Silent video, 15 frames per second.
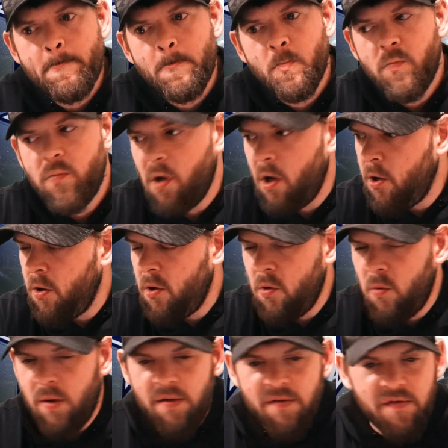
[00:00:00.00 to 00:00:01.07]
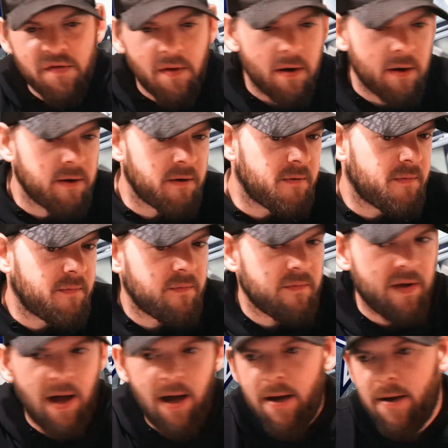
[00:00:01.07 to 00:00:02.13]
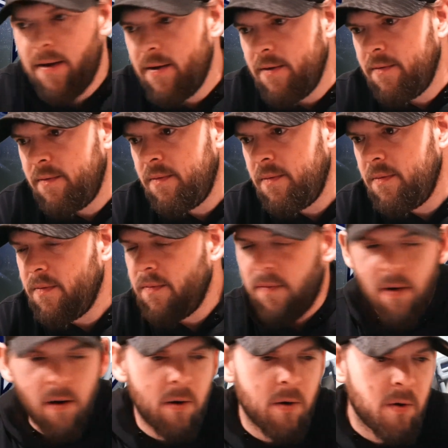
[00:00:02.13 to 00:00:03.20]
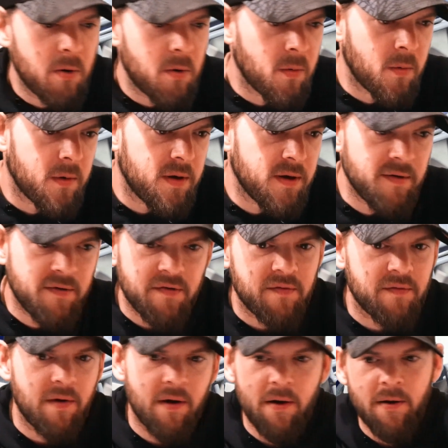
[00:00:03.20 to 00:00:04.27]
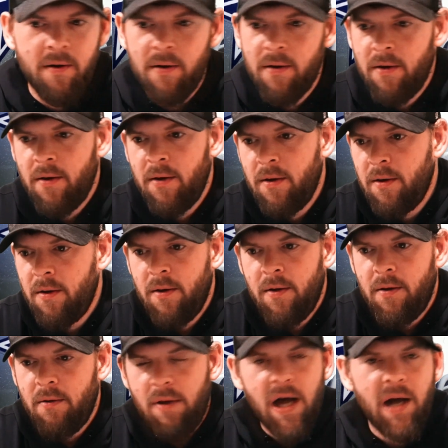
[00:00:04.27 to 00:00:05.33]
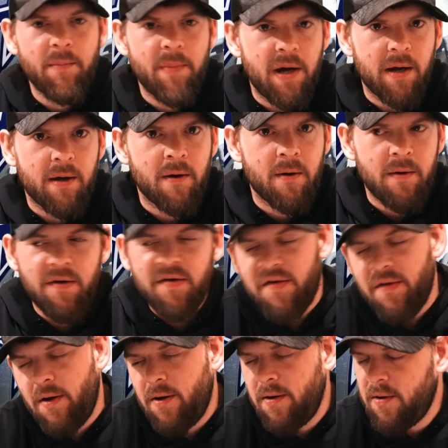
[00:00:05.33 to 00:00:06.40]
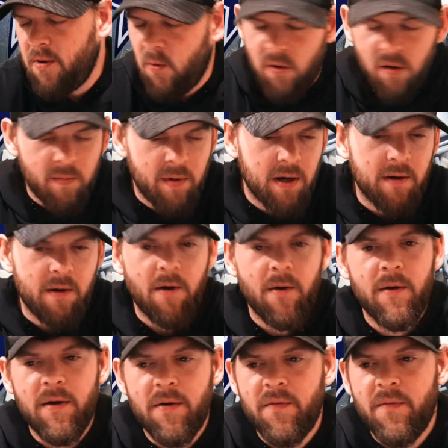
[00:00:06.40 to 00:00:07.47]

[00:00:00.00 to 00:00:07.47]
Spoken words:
no, it's not tight end. No, it's not linebacker. It's not cornerback. No, it's